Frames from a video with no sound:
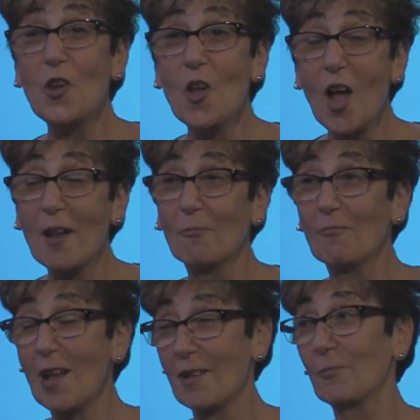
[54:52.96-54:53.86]
could not
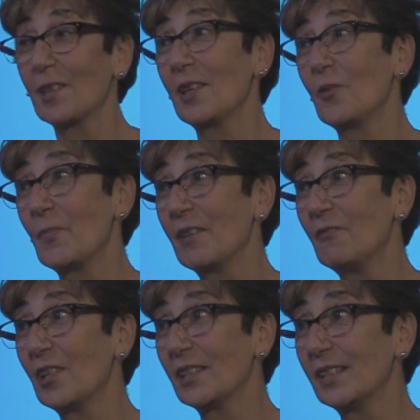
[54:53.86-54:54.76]
run without my
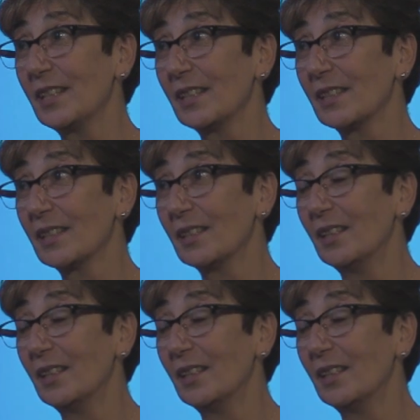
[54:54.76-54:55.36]
volunteers.